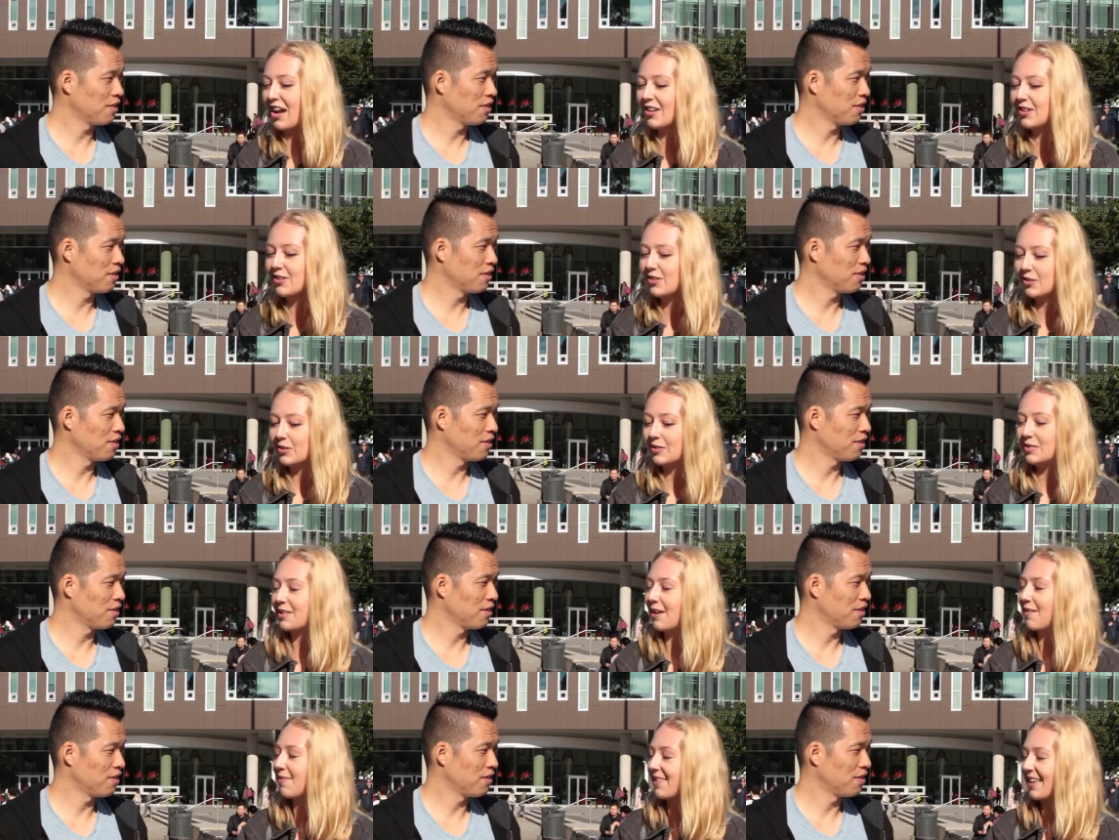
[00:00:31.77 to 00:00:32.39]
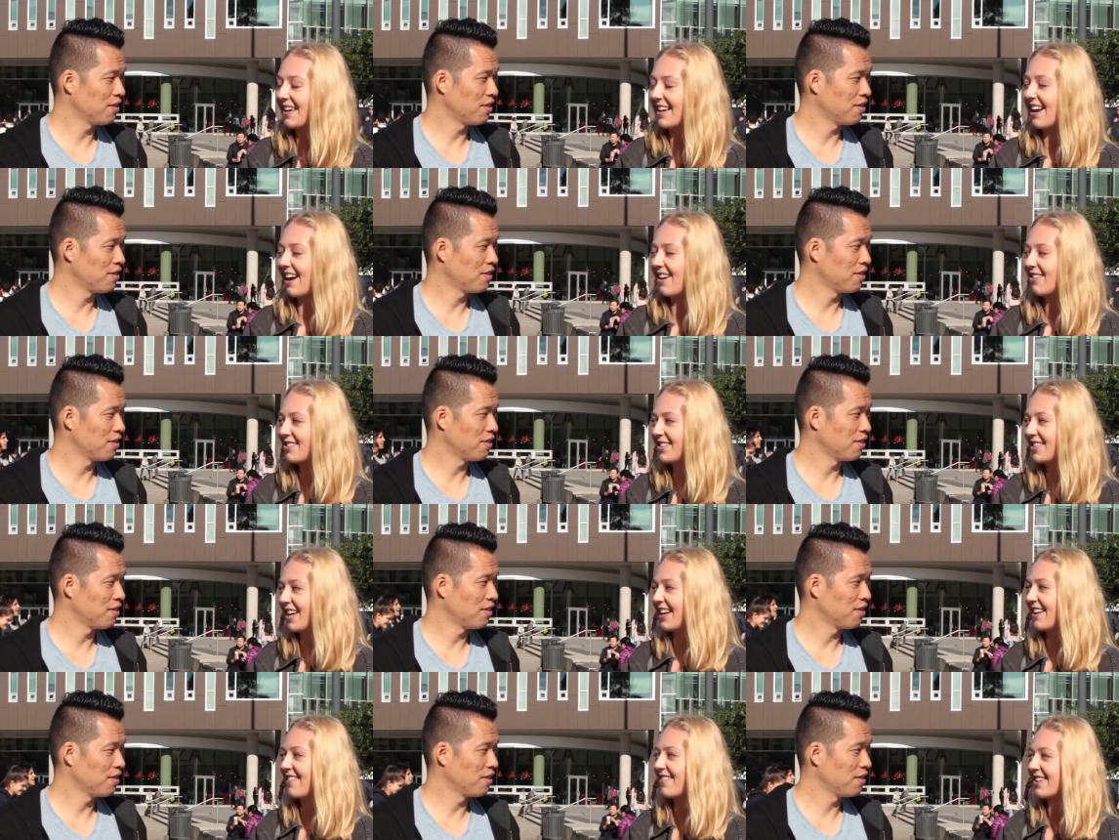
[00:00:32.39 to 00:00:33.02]
Speaker 1: and do something
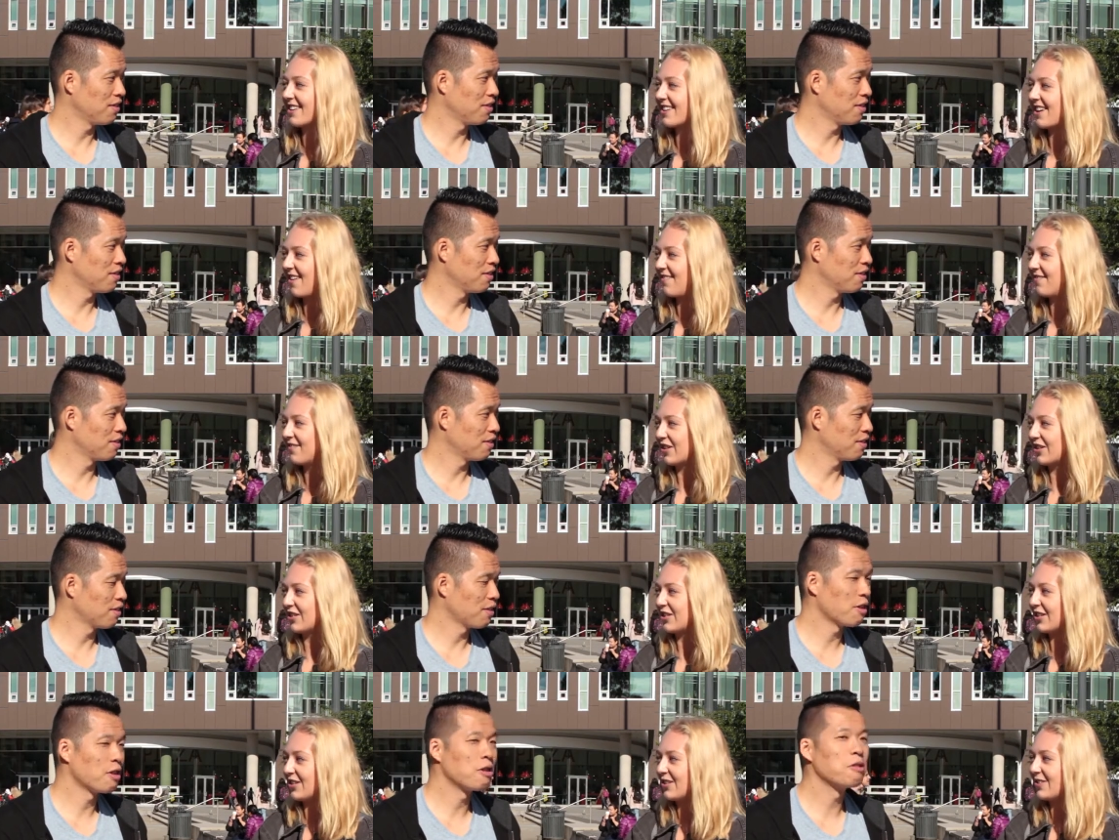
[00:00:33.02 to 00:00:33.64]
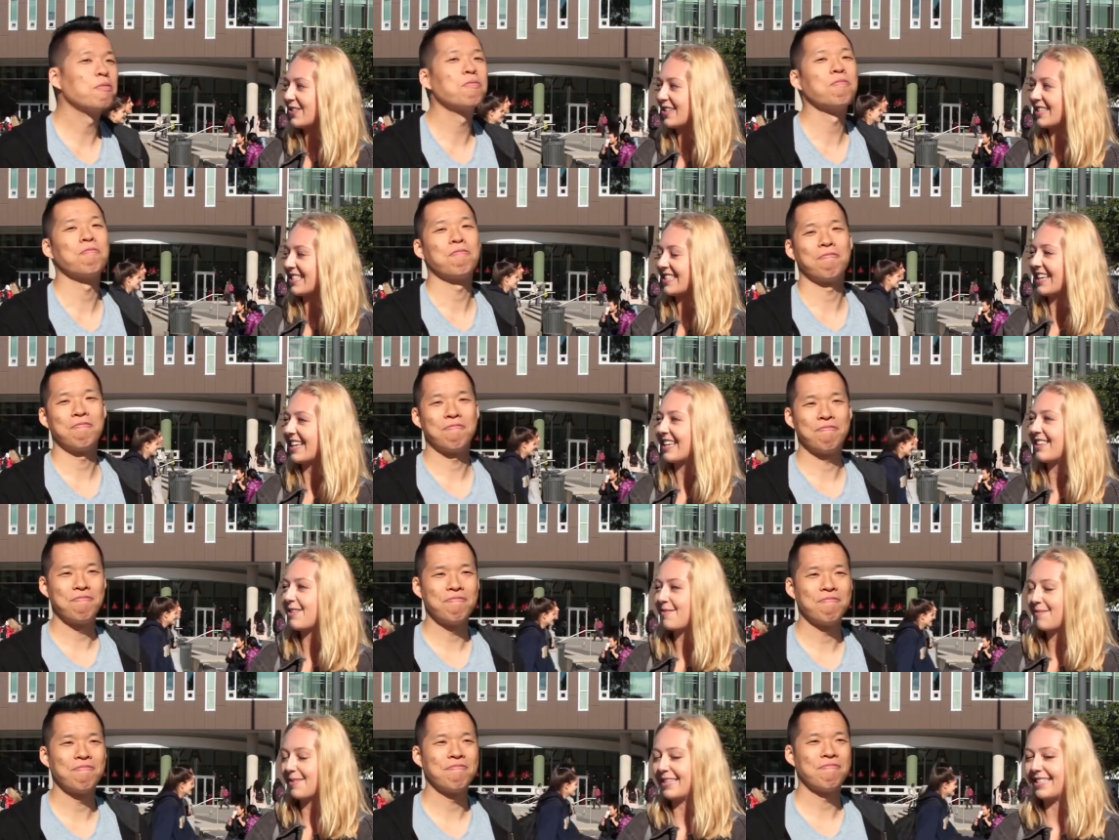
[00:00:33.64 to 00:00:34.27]
outside of your comfort zone because
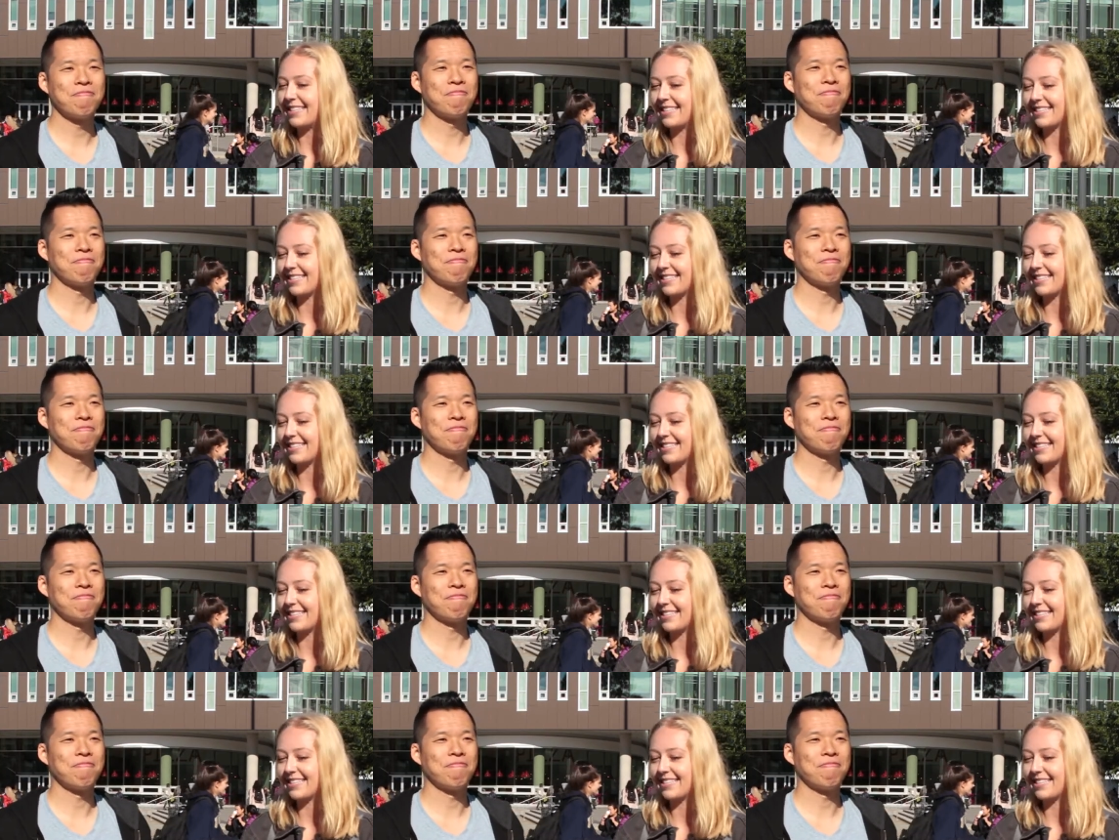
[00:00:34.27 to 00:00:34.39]
like U B